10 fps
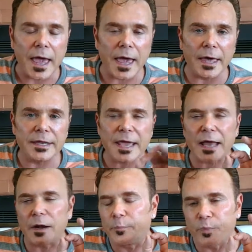and he
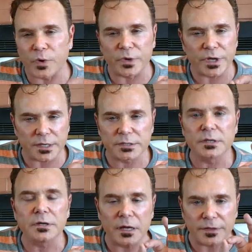had a
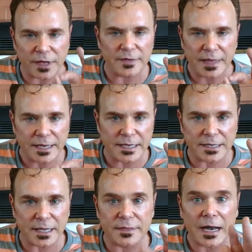brilliant thing that he
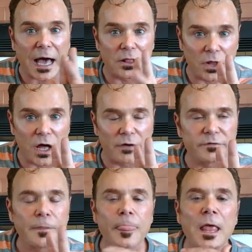did that I love.